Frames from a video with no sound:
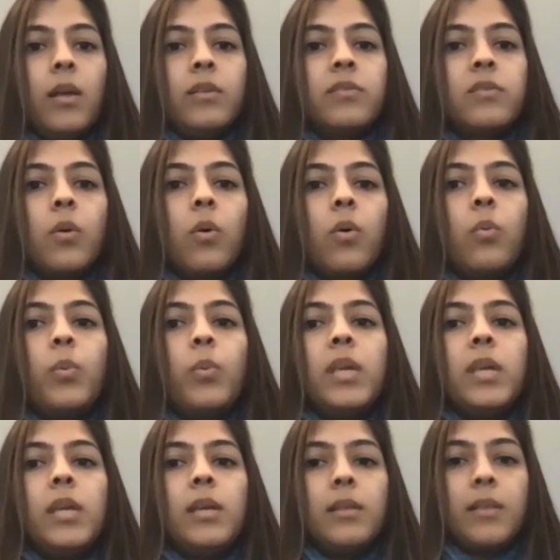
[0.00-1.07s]
So
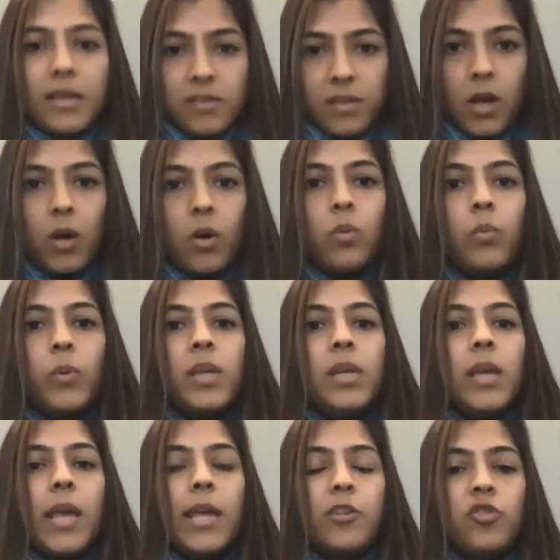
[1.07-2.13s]
that's how
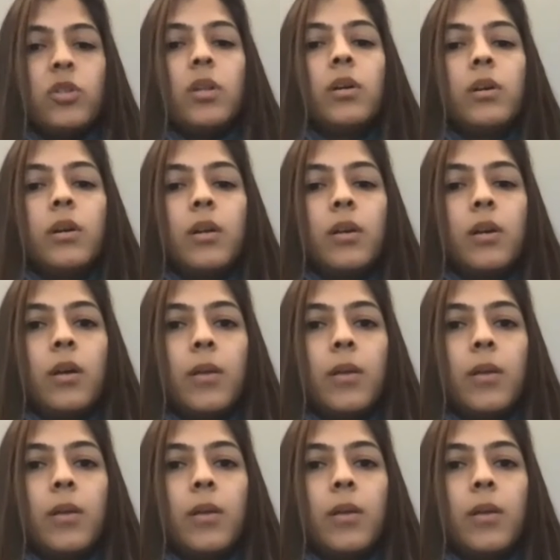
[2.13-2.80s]
we engineered